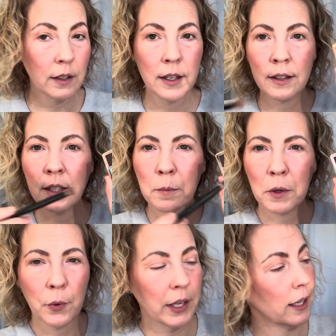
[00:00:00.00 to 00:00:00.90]
And then I'm
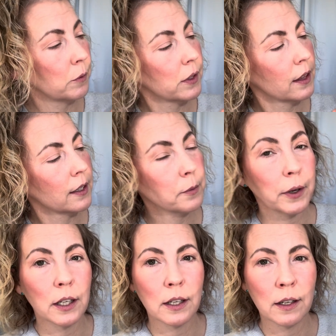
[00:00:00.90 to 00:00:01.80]
going in with this
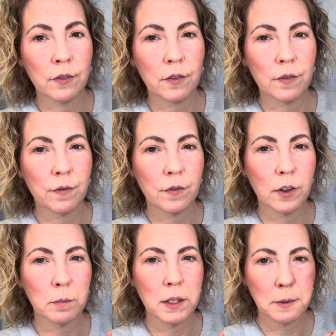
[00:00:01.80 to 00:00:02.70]
one
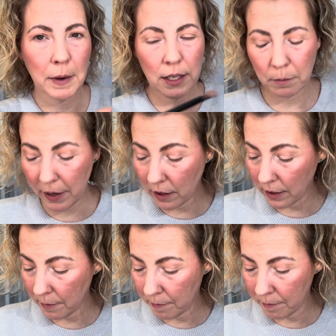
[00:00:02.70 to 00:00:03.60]
from the Spice palette.